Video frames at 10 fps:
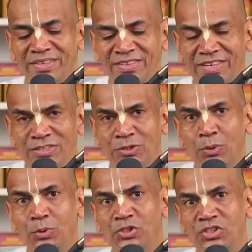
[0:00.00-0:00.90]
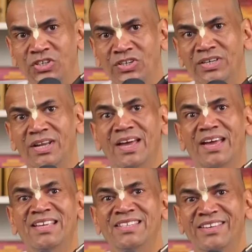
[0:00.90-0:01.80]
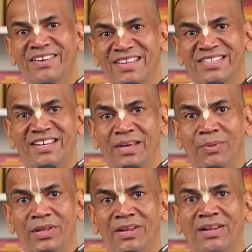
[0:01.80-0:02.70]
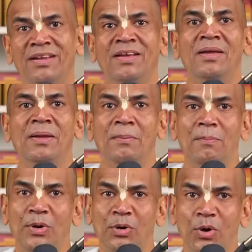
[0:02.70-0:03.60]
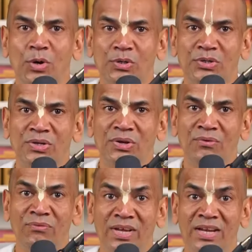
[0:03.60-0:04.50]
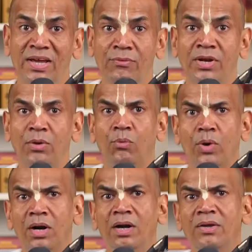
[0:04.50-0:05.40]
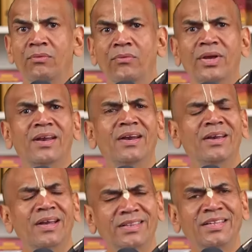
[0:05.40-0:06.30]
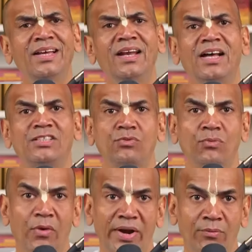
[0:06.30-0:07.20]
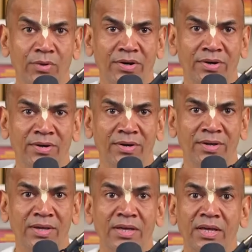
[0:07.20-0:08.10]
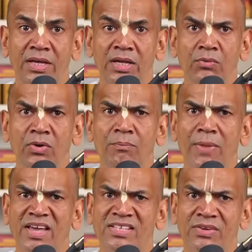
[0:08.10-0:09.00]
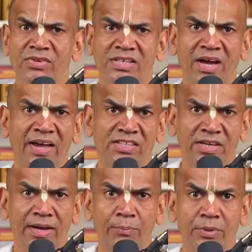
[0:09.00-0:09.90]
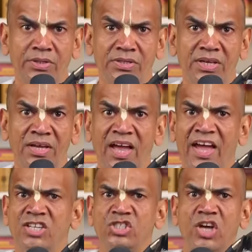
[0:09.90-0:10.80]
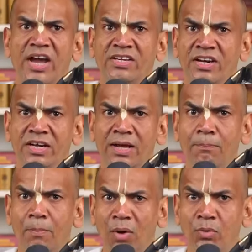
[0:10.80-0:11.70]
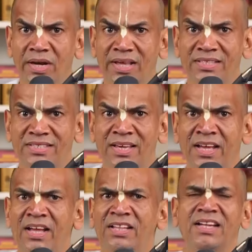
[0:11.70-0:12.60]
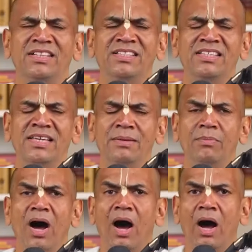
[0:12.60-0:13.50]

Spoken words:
This question is reasonable because we live in a world where nothing lasts forever. Even massive skyscrapers and gigantic mountains that seem